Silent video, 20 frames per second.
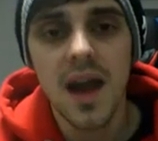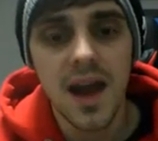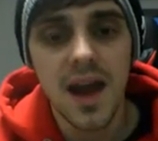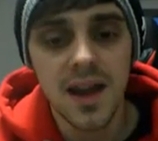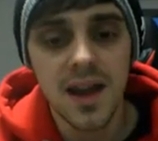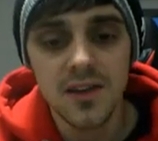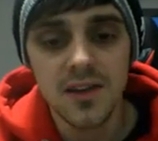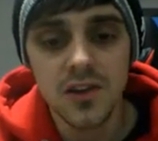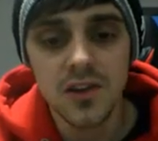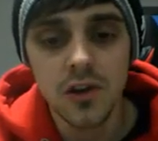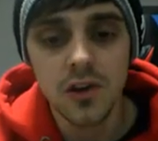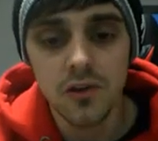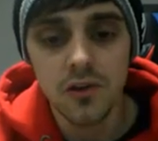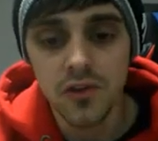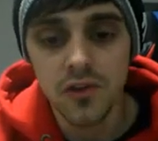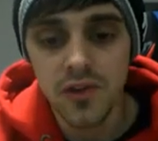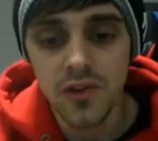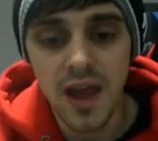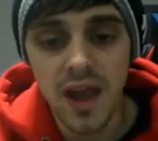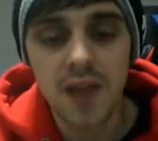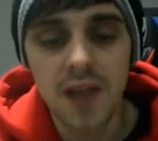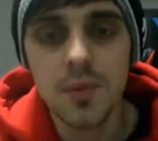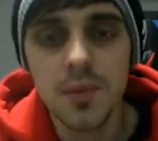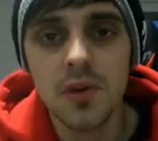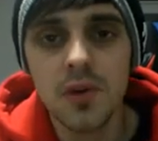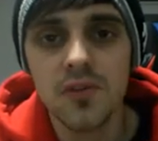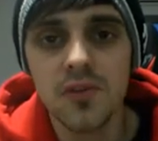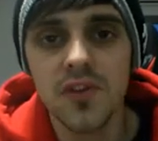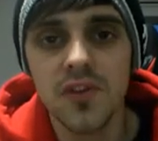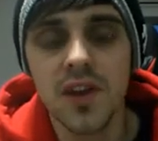And just add me
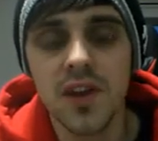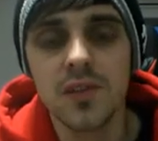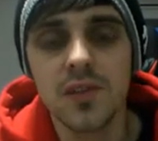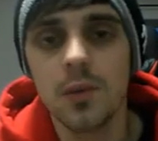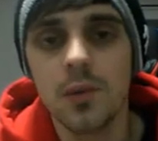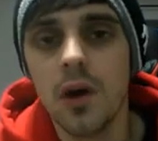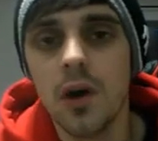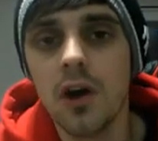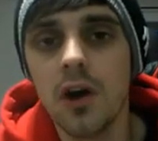on Facebook,